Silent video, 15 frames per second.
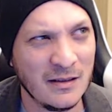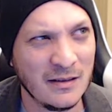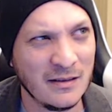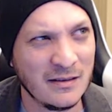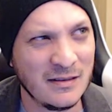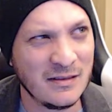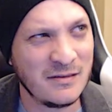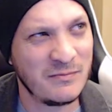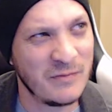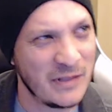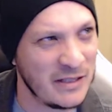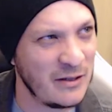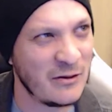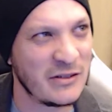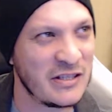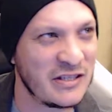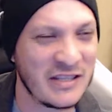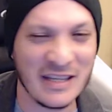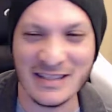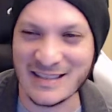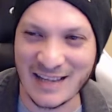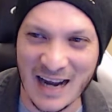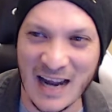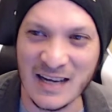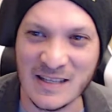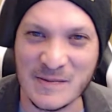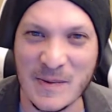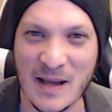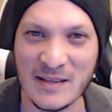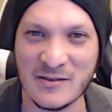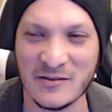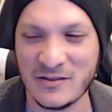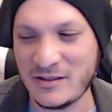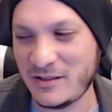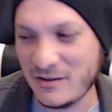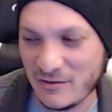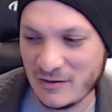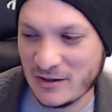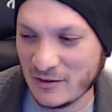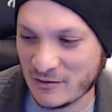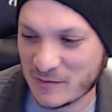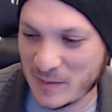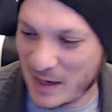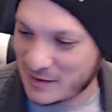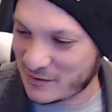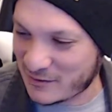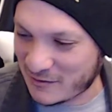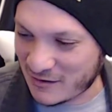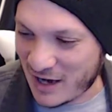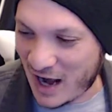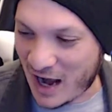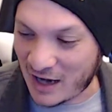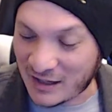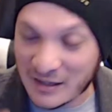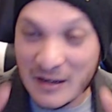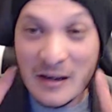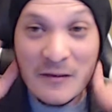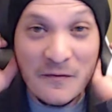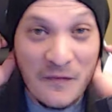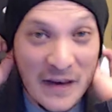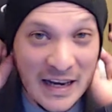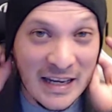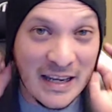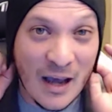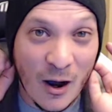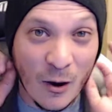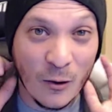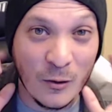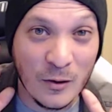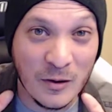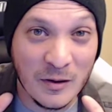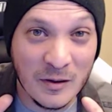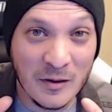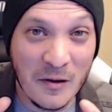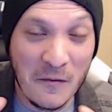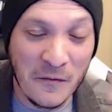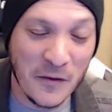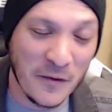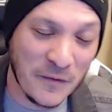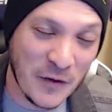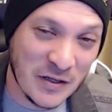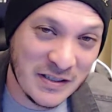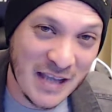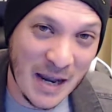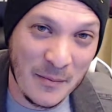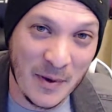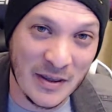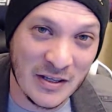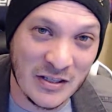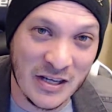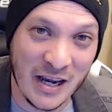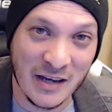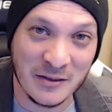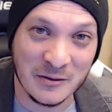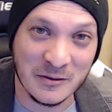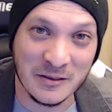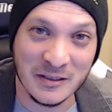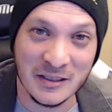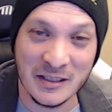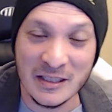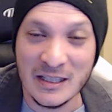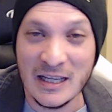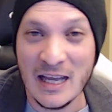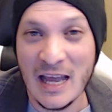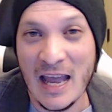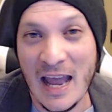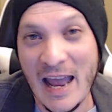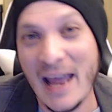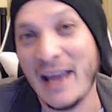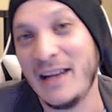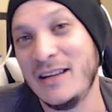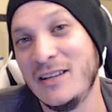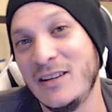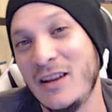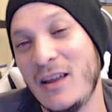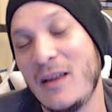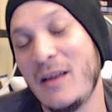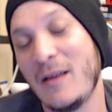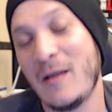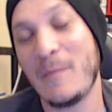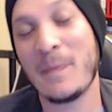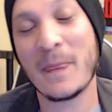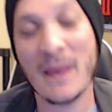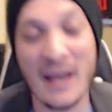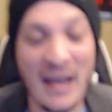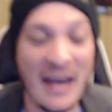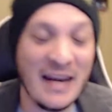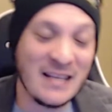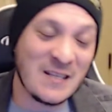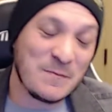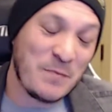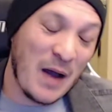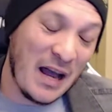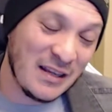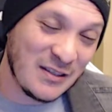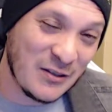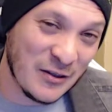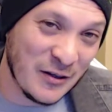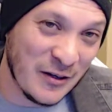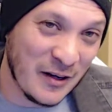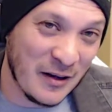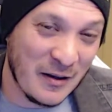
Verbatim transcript: There's really no such thing as a kind of sponsored. You're either sponsored or not. Video for the first time on the channel. And it is sponsored